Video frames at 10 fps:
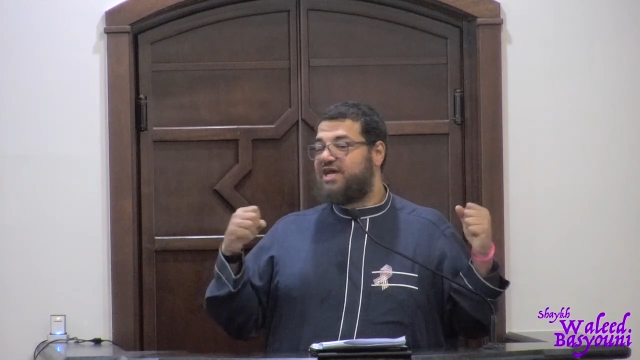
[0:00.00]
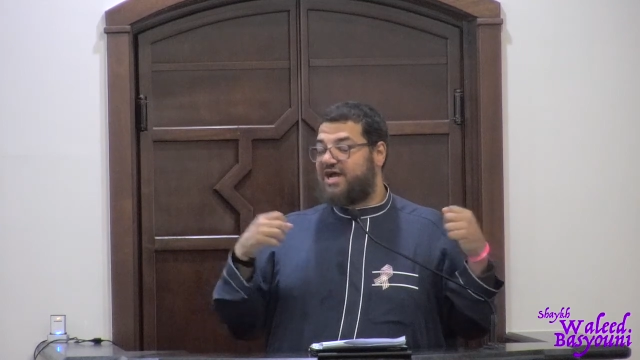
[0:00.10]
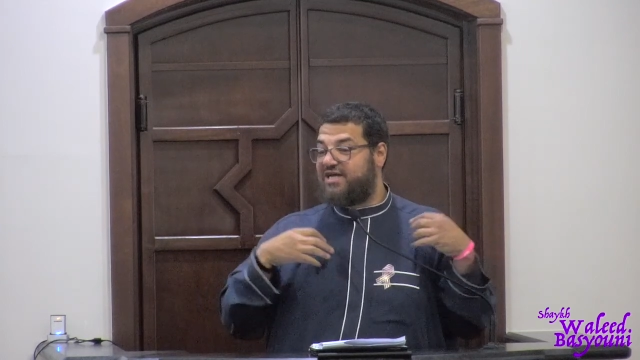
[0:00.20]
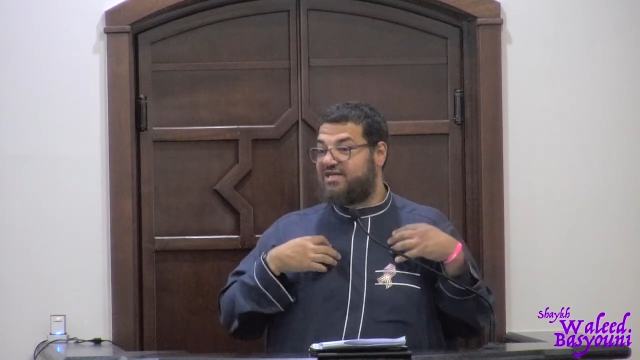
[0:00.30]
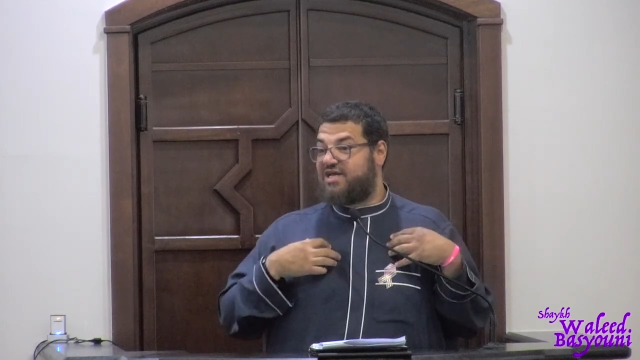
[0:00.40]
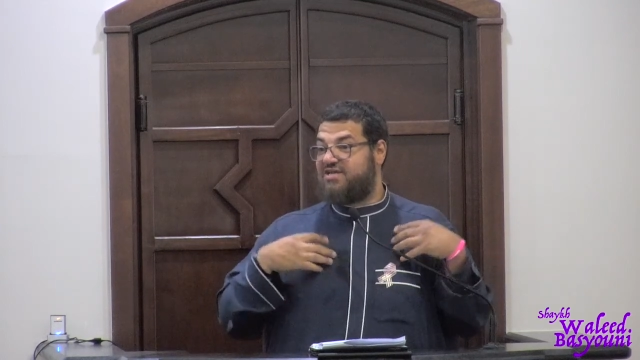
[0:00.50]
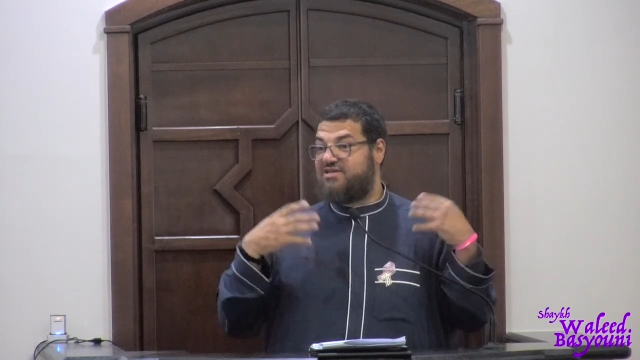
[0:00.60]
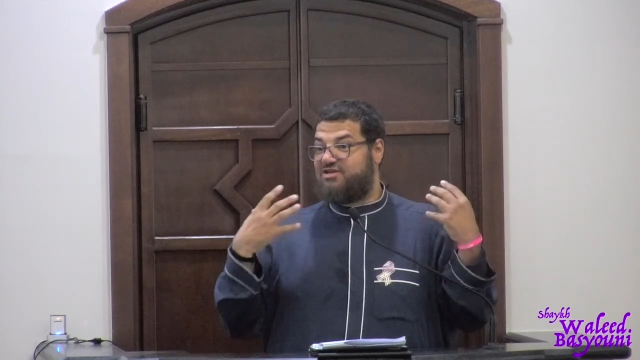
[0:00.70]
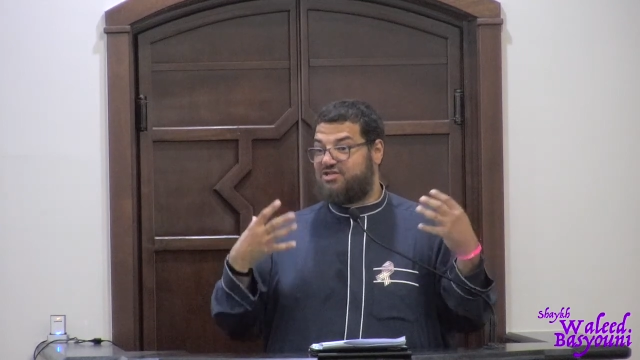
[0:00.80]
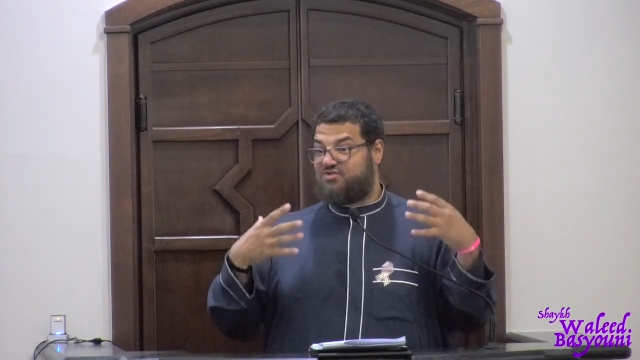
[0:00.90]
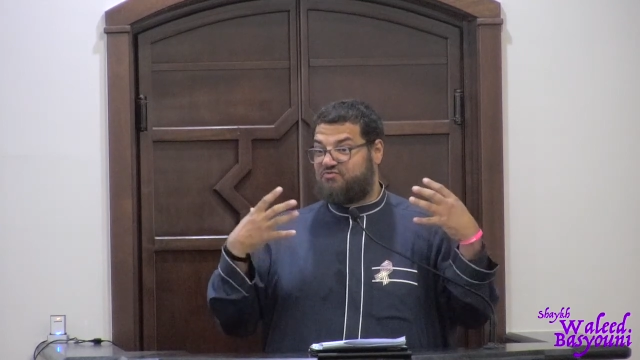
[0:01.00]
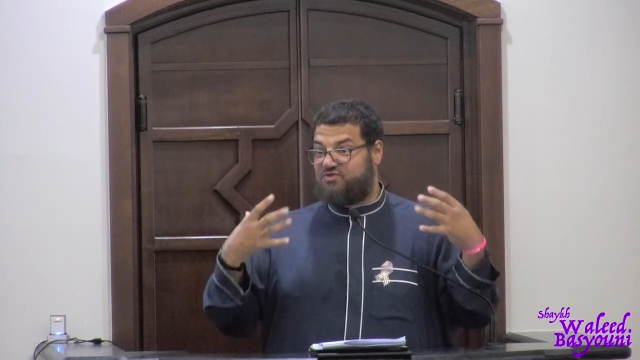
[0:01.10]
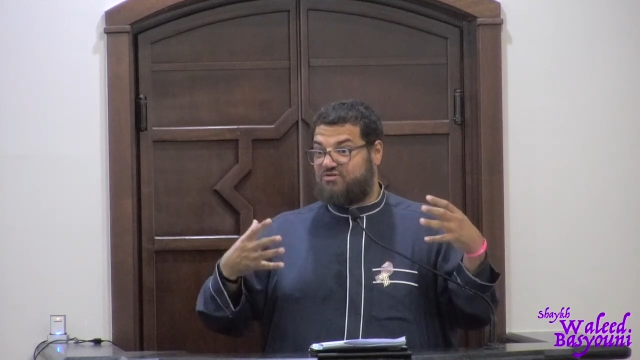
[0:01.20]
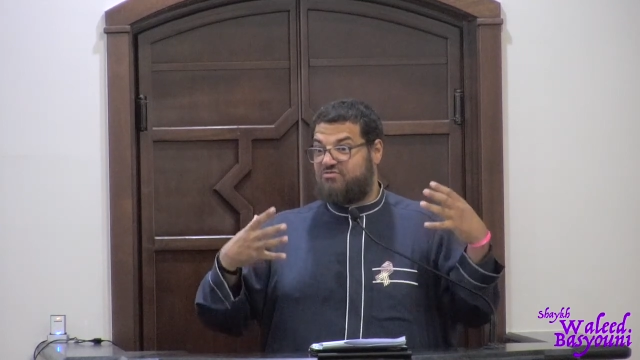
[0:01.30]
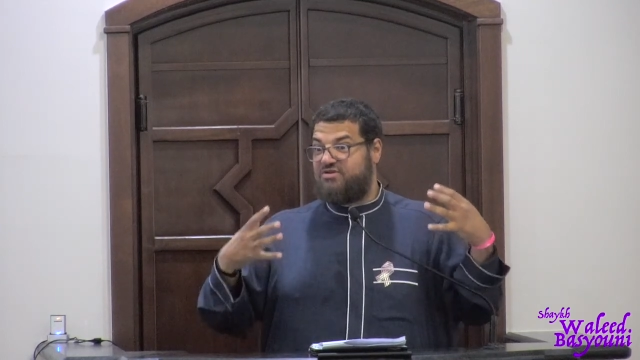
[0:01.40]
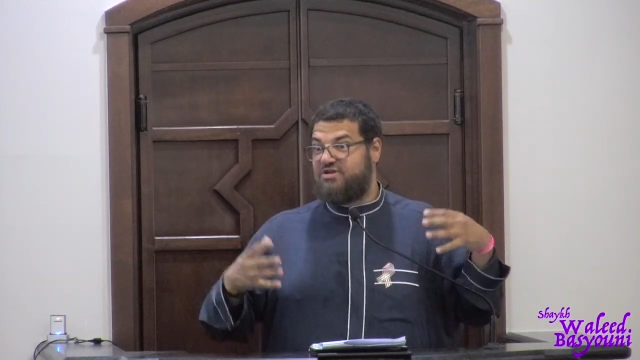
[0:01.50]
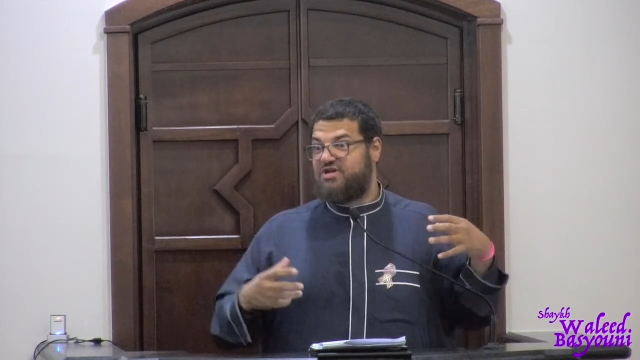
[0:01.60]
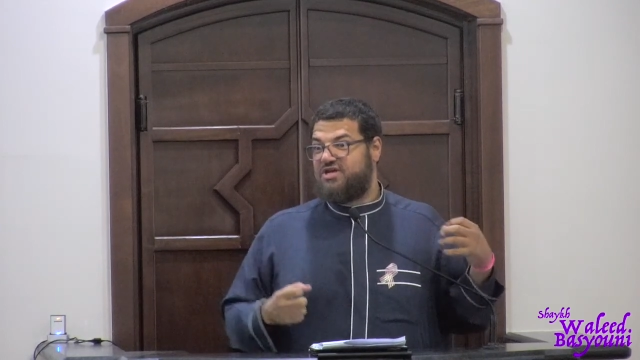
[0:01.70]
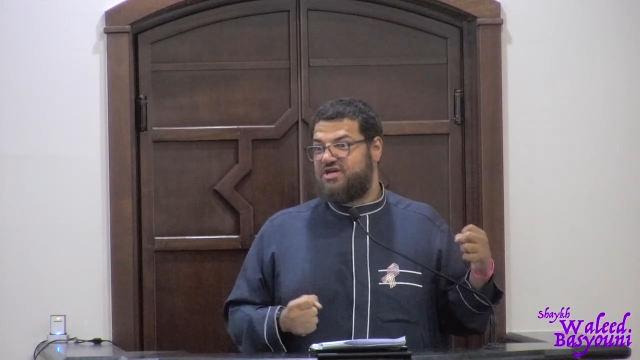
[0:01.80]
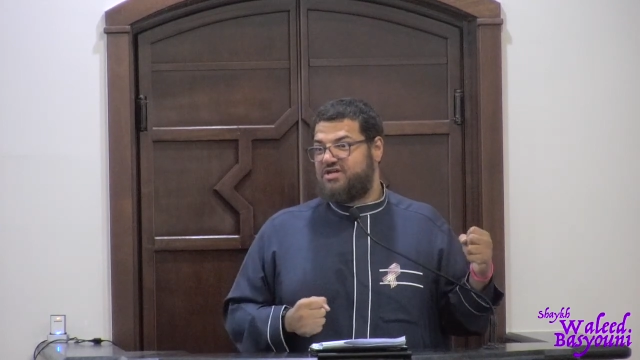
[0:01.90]
It's very,
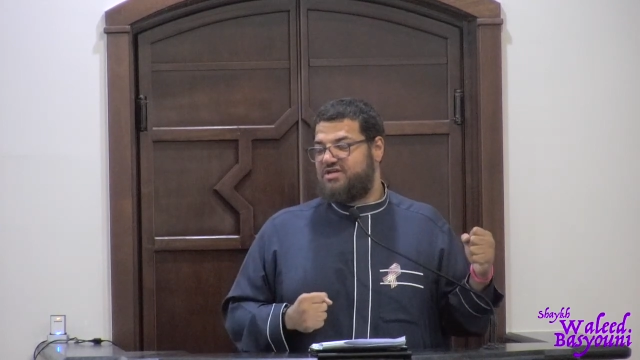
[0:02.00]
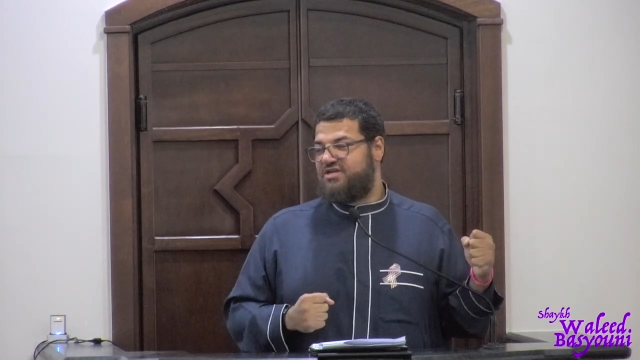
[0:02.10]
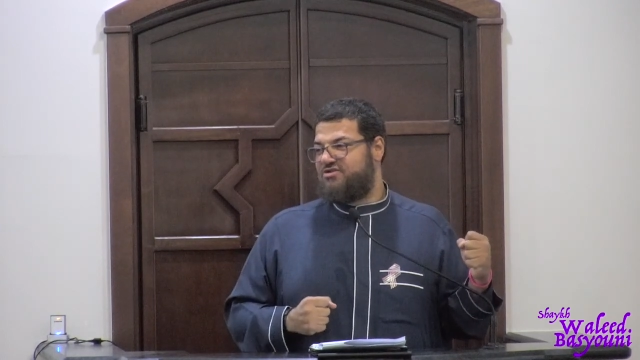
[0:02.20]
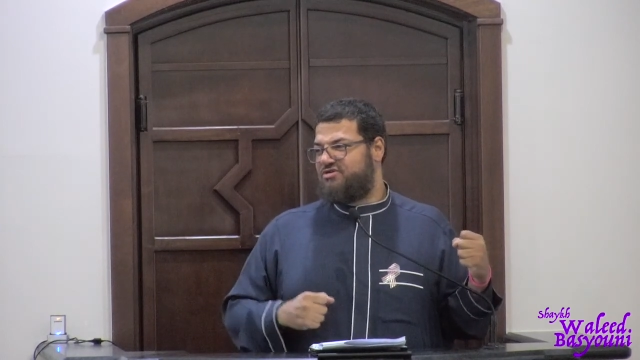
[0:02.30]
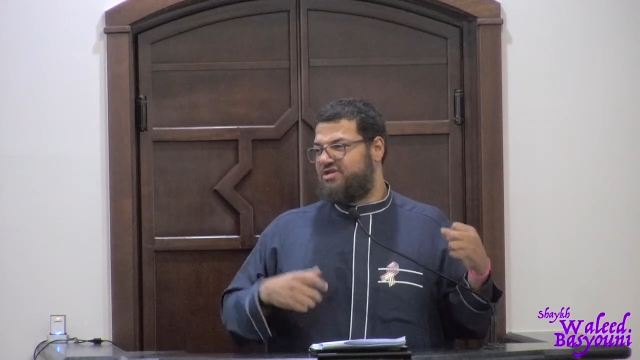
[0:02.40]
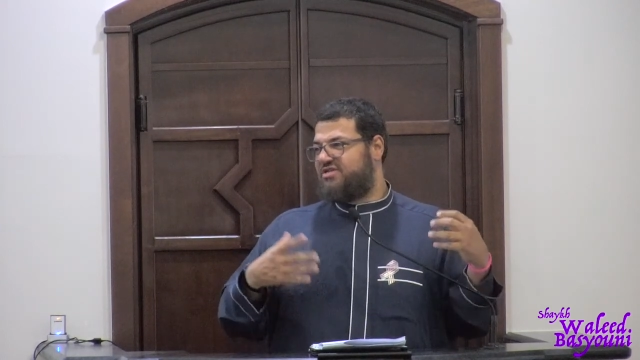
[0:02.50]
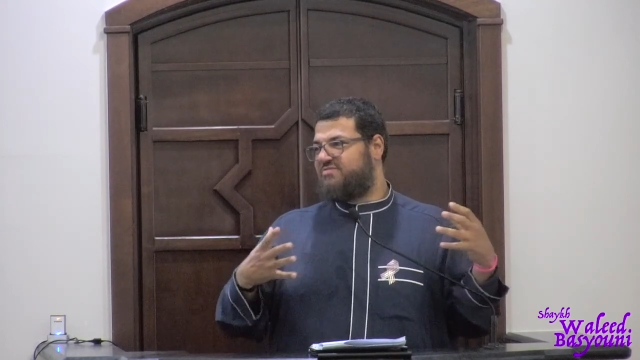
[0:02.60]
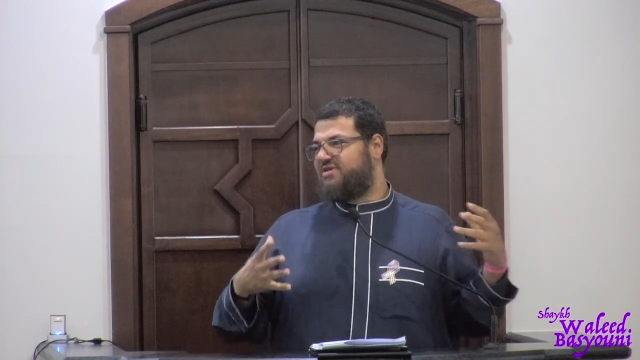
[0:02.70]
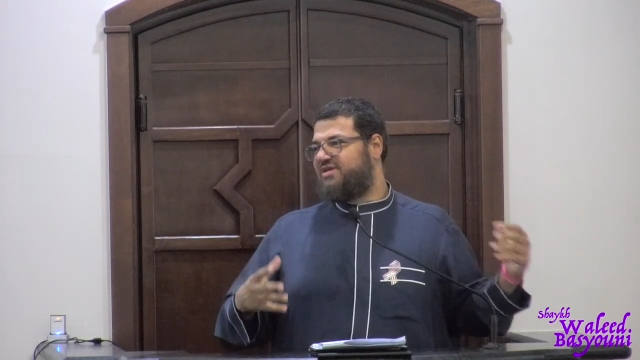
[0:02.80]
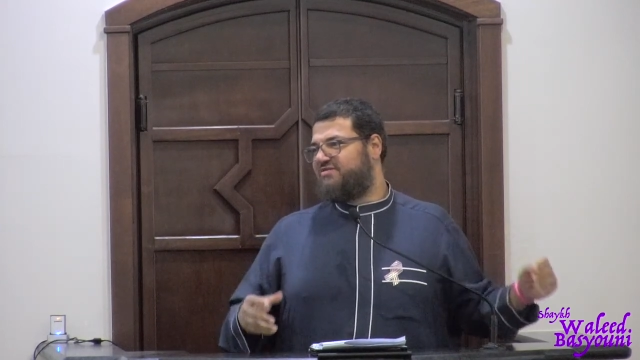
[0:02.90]
intimidating